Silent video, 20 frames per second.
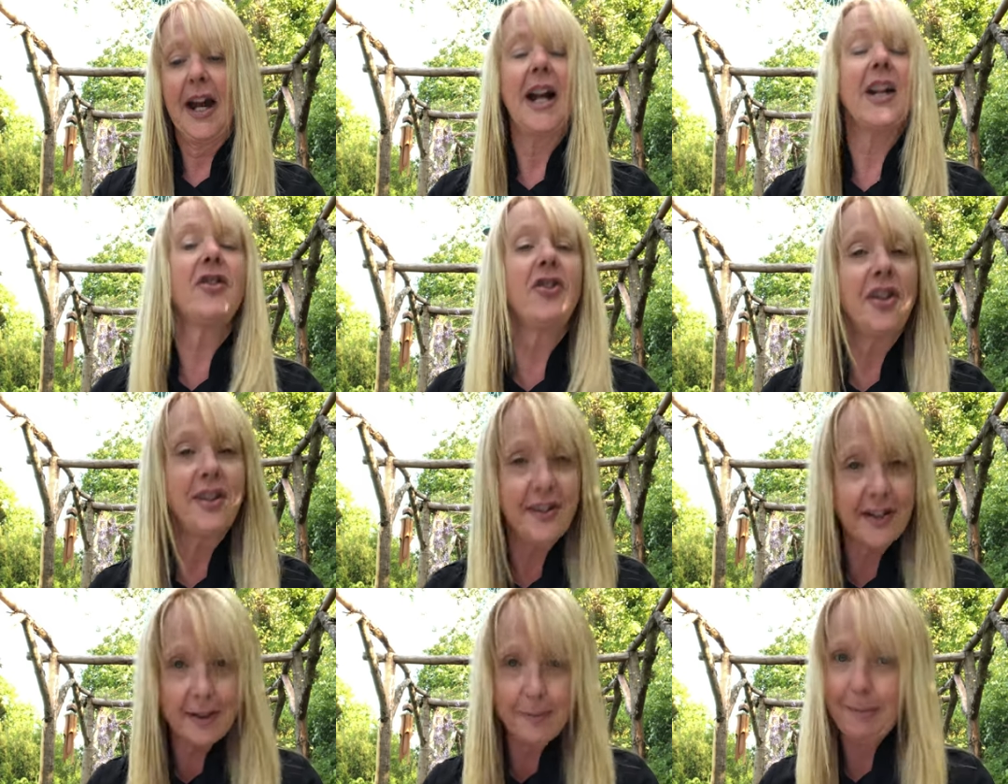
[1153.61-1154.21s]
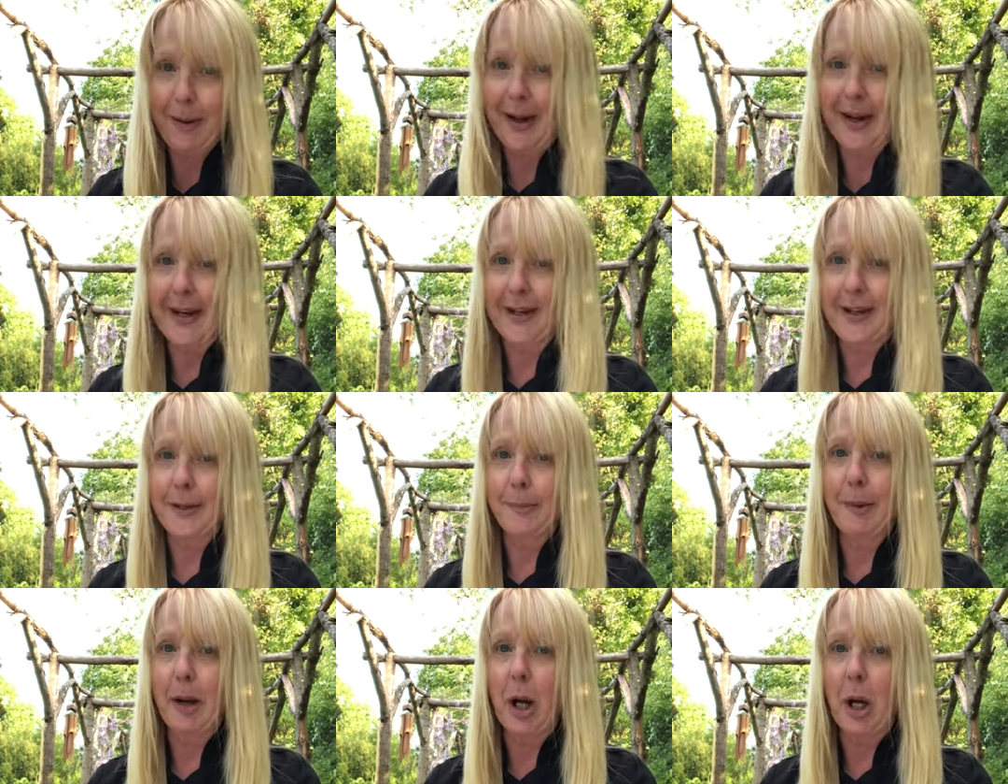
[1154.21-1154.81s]
and she did play
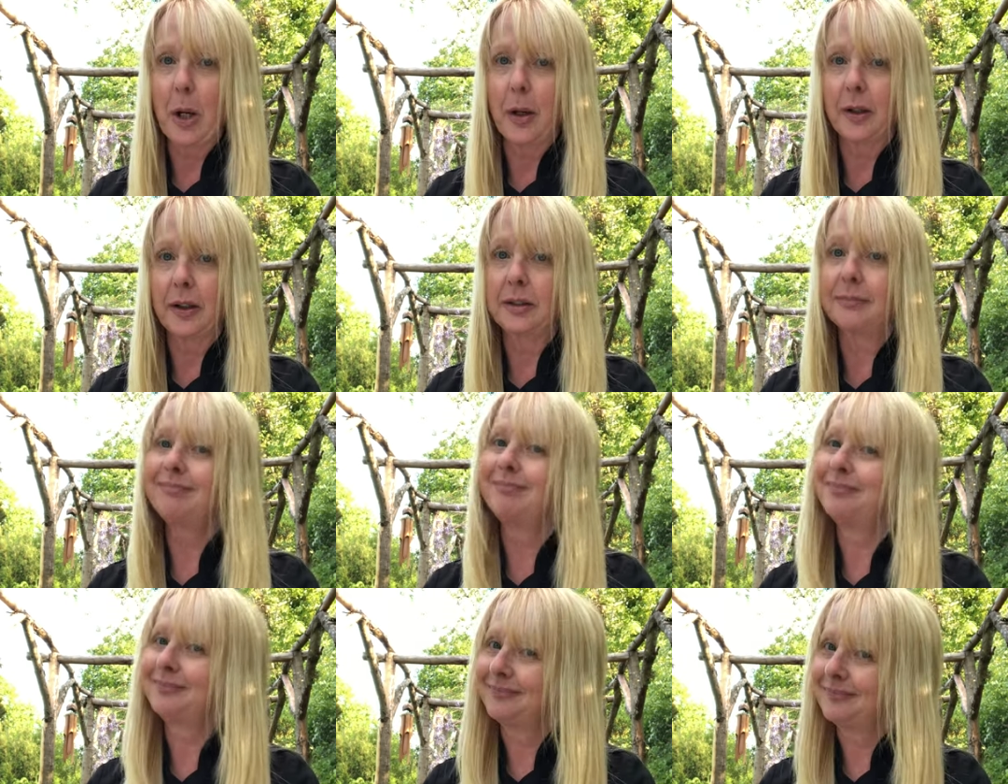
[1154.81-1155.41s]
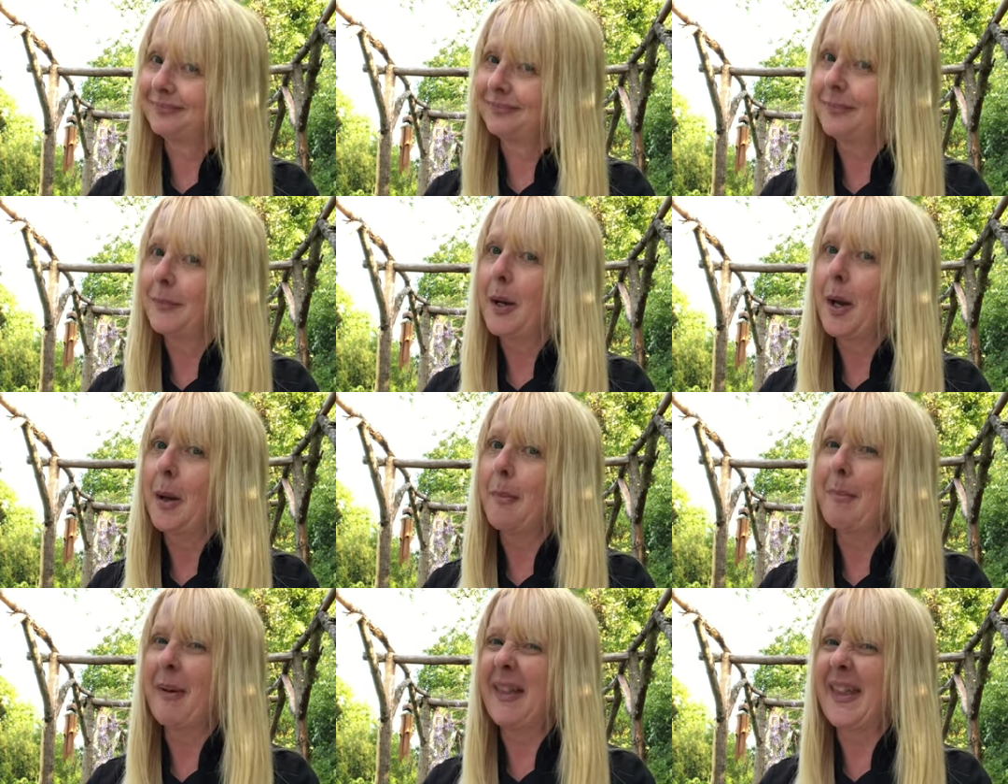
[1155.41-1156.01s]
in the park.
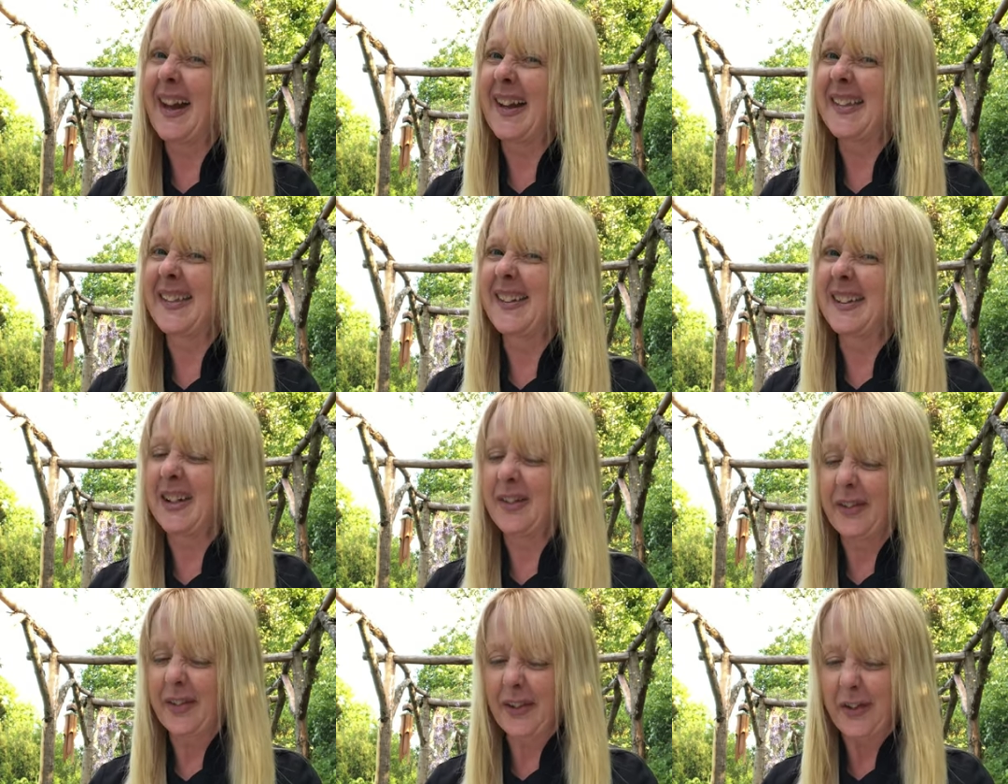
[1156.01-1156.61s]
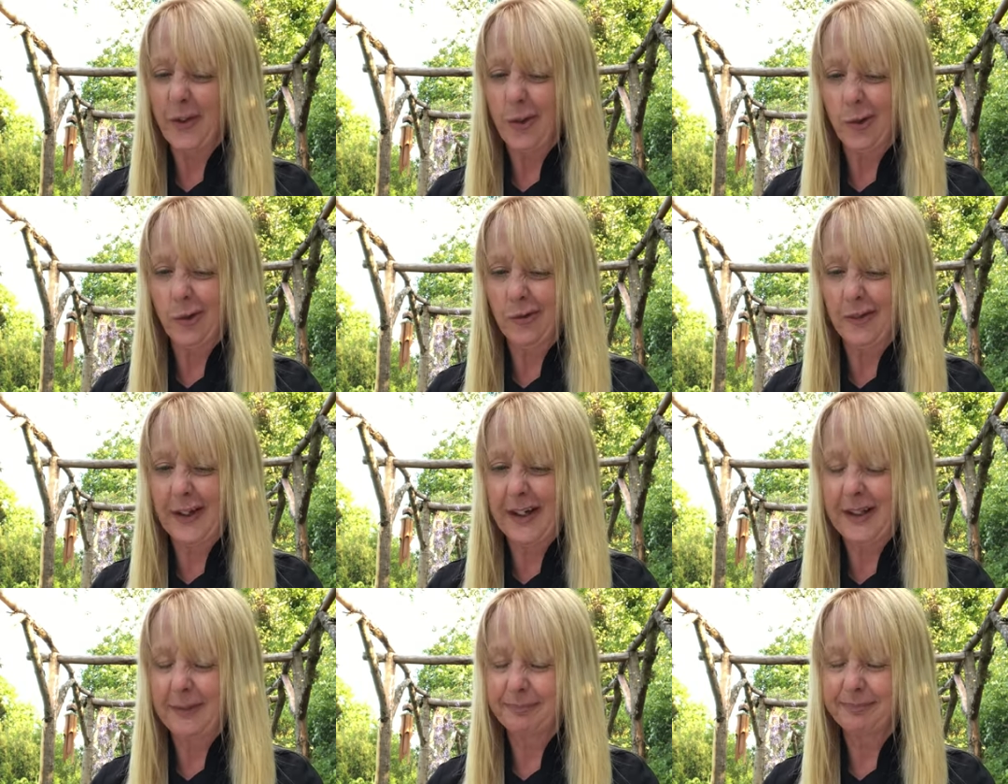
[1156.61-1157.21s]
But that's another
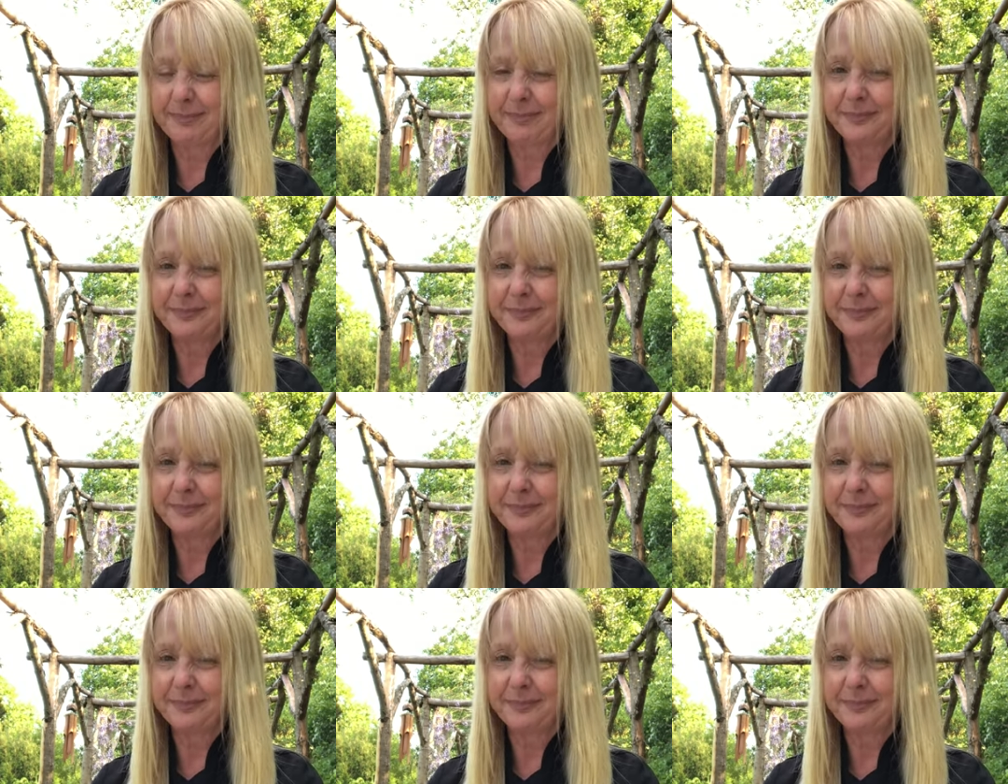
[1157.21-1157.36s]
story.